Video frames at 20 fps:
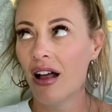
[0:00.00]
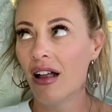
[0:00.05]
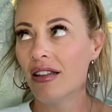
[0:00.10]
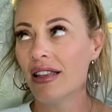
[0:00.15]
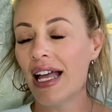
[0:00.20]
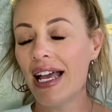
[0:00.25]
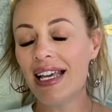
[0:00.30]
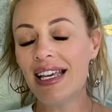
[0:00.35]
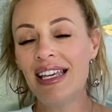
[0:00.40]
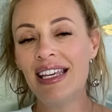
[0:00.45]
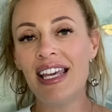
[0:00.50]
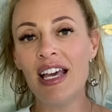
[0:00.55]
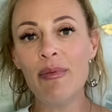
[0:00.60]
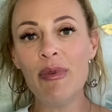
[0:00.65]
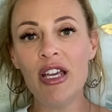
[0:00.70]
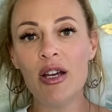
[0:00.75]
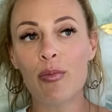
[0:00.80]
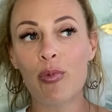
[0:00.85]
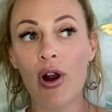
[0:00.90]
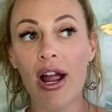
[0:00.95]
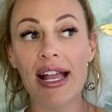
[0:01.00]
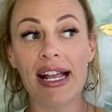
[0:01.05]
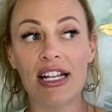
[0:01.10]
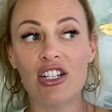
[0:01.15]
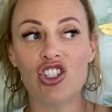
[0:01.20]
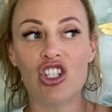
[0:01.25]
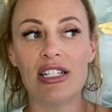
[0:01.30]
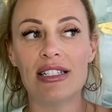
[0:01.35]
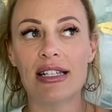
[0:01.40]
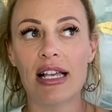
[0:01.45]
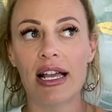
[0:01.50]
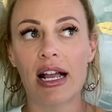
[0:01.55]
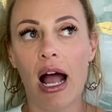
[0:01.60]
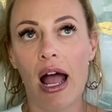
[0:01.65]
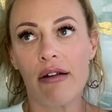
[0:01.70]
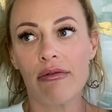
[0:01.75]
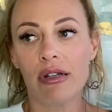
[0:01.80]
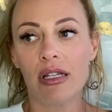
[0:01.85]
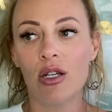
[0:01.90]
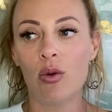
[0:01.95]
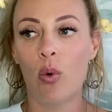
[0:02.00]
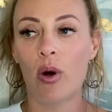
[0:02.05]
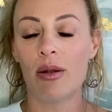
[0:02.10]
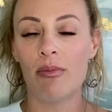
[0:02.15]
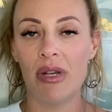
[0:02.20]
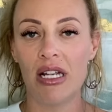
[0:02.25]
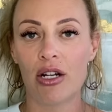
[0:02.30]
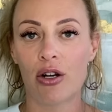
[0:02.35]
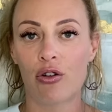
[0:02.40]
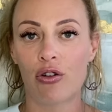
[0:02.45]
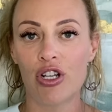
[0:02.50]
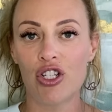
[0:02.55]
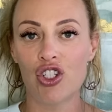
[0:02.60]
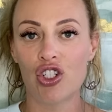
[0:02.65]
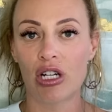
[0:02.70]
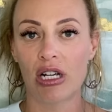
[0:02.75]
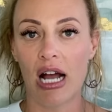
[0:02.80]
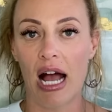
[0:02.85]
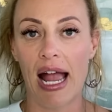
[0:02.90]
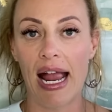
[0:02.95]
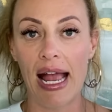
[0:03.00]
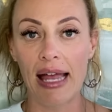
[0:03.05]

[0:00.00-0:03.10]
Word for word: Like, give me a break. And she's like, I really want to meet a Christian guy.